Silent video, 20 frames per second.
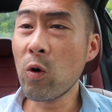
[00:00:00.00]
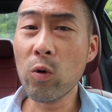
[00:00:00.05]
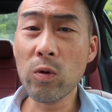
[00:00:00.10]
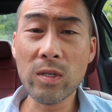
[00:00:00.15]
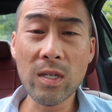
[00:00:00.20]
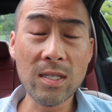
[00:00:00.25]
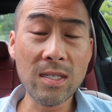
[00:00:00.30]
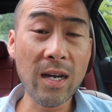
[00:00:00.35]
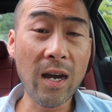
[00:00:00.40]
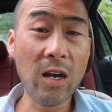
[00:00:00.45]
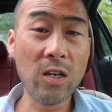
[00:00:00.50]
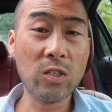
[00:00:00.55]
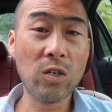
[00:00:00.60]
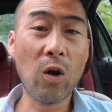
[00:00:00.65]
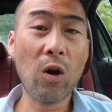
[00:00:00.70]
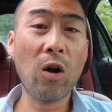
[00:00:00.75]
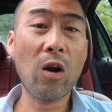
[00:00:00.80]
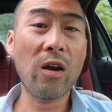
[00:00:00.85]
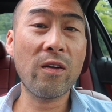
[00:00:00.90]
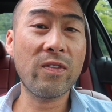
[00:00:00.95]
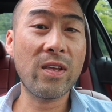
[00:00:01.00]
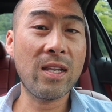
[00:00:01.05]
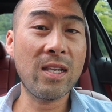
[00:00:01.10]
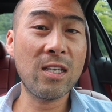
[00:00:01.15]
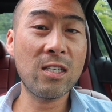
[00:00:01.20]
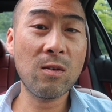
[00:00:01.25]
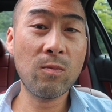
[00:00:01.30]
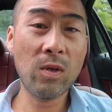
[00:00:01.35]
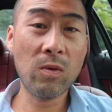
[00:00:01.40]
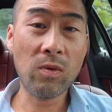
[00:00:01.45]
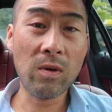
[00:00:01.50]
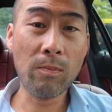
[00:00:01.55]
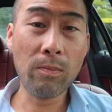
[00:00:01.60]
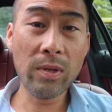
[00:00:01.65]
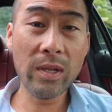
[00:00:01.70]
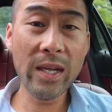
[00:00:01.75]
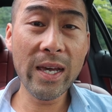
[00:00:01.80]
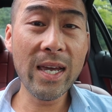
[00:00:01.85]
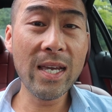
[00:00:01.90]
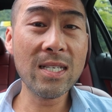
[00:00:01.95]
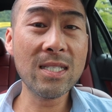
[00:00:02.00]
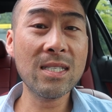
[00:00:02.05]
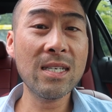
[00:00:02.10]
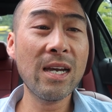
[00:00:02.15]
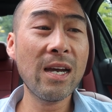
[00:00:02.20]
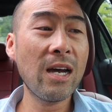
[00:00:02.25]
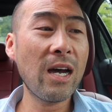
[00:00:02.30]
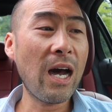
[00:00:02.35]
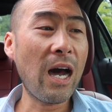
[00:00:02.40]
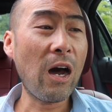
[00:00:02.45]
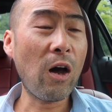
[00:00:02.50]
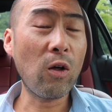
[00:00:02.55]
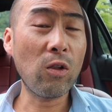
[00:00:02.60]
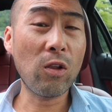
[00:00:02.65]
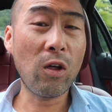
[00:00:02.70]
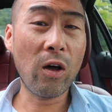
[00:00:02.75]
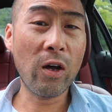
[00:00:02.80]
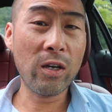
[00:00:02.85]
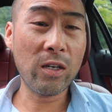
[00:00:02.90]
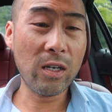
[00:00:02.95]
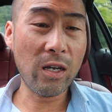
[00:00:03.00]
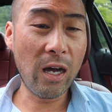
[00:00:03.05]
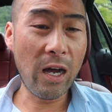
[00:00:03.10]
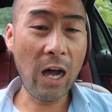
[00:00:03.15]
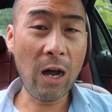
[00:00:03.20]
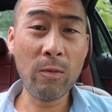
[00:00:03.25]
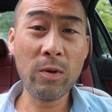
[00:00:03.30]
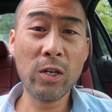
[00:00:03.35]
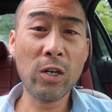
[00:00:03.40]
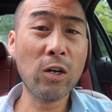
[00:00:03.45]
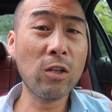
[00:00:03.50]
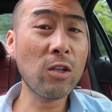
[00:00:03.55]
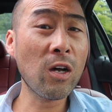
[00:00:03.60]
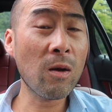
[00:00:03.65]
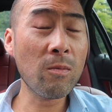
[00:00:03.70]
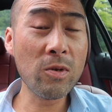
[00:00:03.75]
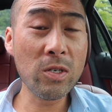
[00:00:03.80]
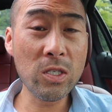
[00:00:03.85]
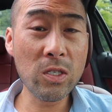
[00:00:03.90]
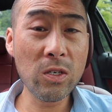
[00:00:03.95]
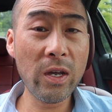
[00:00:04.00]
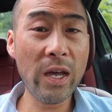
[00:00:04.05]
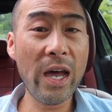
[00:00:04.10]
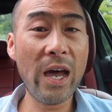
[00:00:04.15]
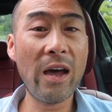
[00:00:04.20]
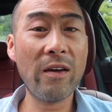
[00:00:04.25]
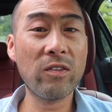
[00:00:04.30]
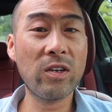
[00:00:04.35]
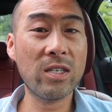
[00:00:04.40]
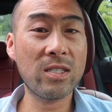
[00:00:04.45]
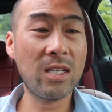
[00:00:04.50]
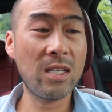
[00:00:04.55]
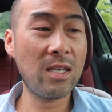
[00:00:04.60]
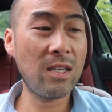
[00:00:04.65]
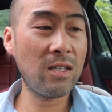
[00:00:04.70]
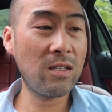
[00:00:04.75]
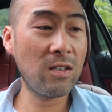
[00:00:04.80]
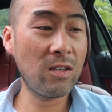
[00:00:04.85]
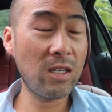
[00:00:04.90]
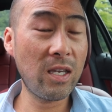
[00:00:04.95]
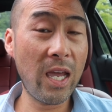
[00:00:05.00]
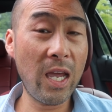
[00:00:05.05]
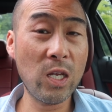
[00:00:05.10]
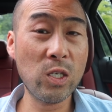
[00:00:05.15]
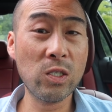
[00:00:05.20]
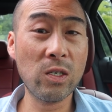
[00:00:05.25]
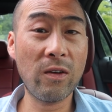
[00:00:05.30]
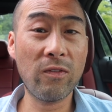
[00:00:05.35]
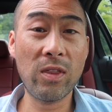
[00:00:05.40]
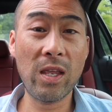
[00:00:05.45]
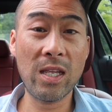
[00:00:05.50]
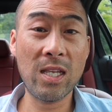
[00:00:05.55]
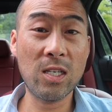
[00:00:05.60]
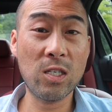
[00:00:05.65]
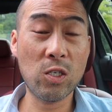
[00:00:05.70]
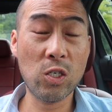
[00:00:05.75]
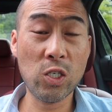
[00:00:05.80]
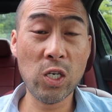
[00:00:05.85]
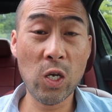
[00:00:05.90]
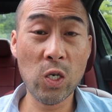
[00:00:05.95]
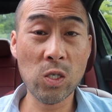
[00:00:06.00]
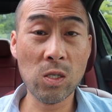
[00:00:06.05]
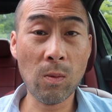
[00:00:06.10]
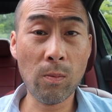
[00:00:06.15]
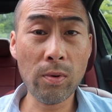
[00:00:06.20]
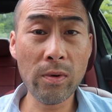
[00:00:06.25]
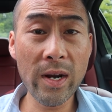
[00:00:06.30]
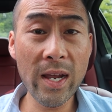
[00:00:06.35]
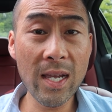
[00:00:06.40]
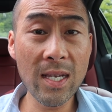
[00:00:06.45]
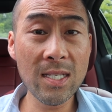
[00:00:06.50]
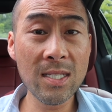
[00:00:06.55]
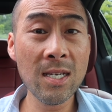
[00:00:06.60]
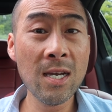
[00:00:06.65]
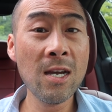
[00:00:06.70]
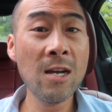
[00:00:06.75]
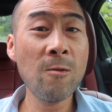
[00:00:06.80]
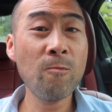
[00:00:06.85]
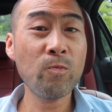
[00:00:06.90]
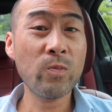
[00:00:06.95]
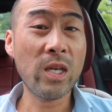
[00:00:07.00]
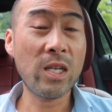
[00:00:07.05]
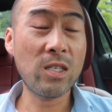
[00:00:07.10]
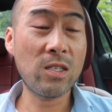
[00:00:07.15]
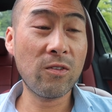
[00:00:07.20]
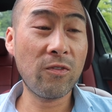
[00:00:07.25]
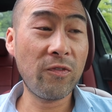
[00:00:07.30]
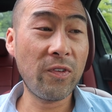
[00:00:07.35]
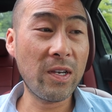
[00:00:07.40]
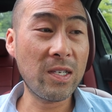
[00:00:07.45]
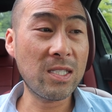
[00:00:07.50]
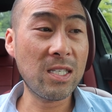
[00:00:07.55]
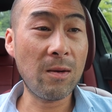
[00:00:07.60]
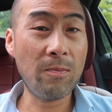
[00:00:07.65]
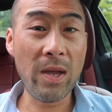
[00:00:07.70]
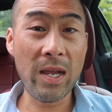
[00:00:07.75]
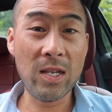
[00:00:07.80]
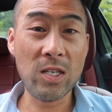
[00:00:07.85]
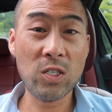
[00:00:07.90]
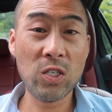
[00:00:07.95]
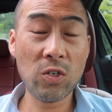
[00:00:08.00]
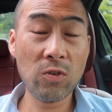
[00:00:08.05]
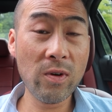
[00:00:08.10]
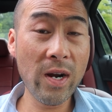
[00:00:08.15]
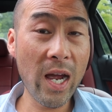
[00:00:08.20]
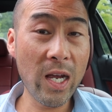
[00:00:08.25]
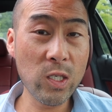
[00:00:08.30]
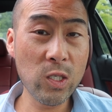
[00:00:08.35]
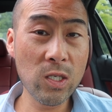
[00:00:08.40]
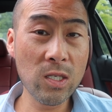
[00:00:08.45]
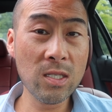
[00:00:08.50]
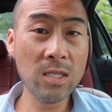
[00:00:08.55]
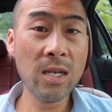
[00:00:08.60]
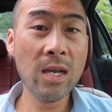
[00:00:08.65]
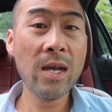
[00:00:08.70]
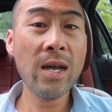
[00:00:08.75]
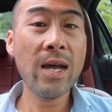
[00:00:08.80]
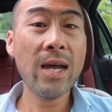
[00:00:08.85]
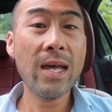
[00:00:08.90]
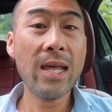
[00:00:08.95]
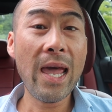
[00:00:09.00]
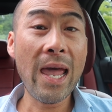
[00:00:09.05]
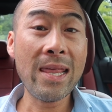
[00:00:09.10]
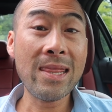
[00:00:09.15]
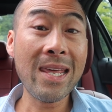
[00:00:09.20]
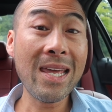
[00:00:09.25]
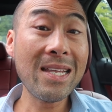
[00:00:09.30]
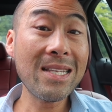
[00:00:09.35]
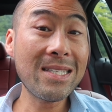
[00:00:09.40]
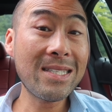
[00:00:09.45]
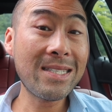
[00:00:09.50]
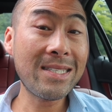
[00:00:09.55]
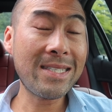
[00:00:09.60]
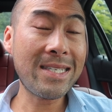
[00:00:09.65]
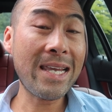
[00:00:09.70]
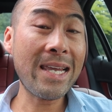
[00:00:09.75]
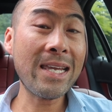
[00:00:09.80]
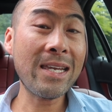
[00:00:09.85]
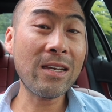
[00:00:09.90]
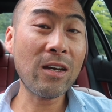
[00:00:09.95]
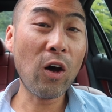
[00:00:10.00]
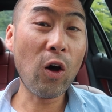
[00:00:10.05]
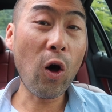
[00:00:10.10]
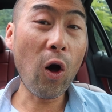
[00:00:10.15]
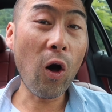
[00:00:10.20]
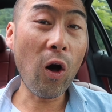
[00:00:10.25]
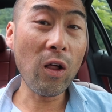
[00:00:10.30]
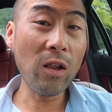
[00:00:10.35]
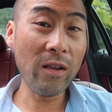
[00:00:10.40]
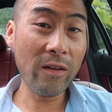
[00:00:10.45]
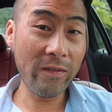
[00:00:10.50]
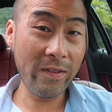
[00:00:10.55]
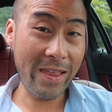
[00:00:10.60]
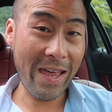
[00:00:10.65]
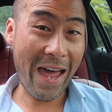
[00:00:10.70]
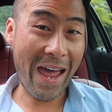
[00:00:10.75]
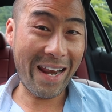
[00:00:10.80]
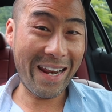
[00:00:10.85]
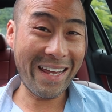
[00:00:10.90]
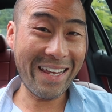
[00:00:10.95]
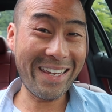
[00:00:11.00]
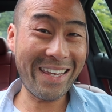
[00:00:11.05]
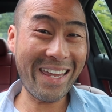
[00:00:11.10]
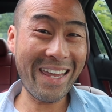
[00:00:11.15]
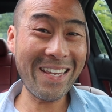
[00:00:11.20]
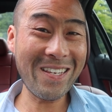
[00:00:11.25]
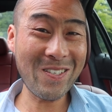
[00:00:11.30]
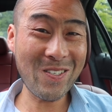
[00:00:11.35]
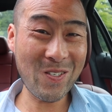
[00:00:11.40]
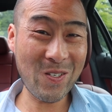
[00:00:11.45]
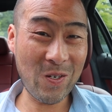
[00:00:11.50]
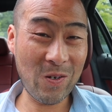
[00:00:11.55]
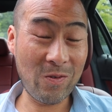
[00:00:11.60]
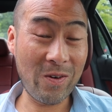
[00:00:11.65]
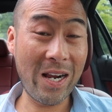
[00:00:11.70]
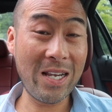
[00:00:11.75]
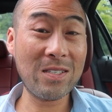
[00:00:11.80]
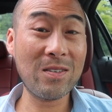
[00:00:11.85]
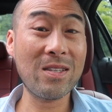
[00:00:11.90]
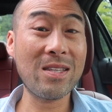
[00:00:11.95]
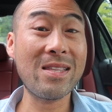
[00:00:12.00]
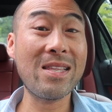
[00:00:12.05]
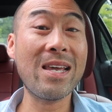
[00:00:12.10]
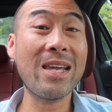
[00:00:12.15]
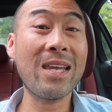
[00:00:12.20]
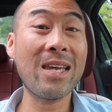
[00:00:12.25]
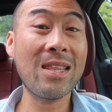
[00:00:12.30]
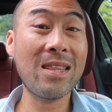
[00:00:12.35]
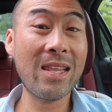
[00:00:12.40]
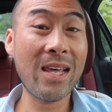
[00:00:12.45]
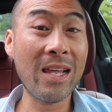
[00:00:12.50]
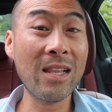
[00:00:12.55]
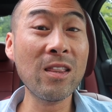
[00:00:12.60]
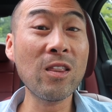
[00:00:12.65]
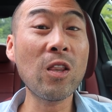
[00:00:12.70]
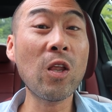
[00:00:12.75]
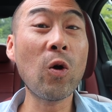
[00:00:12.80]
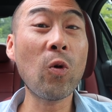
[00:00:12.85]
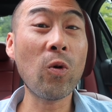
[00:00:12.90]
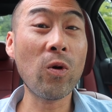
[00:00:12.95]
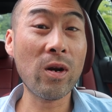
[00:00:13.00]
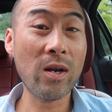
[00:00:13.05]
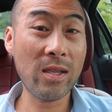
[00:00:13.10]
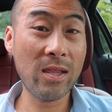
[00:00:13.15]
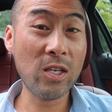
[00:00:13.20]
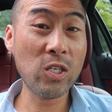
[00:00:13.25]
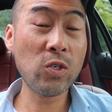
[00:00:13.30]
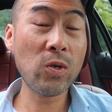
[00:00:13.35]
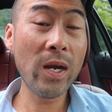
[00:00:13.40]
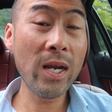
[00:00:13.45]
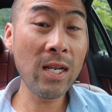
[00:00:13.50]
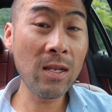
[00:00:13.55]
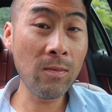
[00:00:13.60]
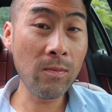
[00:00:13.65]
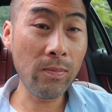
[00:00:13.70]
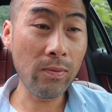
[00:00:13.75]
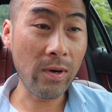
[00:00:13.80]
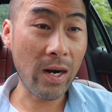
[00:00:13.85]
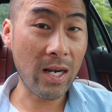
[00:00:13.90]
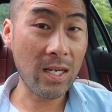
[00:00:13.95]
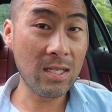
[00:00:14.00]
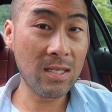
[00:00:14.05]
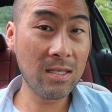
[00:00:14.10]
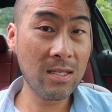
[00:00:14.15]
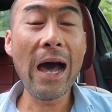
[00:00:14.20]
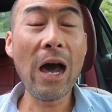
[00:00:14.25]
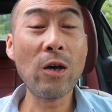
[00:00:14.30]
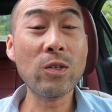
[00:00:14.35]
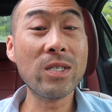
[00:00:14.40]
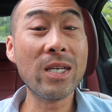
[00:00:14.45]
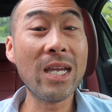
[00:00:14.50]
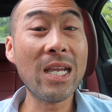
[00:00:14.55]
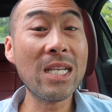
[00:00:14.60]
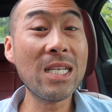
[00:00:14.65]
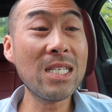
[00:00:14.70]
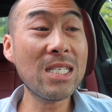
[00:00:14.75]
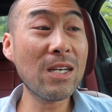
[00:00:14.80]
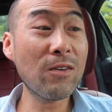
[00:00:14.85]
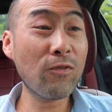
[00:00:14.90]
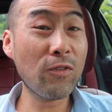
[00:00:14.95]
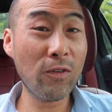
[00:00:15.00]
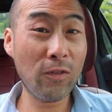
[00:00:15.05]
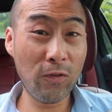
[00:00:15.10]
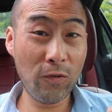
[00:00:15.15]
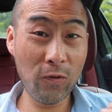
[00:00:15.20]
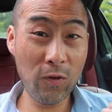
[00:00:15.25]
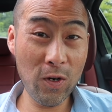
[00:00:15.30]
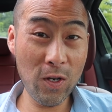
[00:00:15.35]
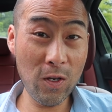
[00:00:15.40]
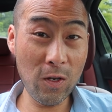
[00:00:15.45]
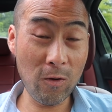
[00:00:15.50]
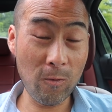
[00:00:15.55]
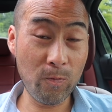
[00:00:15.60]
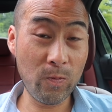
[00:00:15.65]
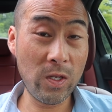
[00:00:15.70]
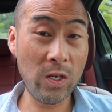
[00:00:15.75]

old the tires are, if they need to be replaced, how many kilometers you have, because they need to gauge if they need to change the brakes, they need to fix up any scratches, and they ding all of that against you, right? So that they can then lower the trade-in price. How is that any different for you?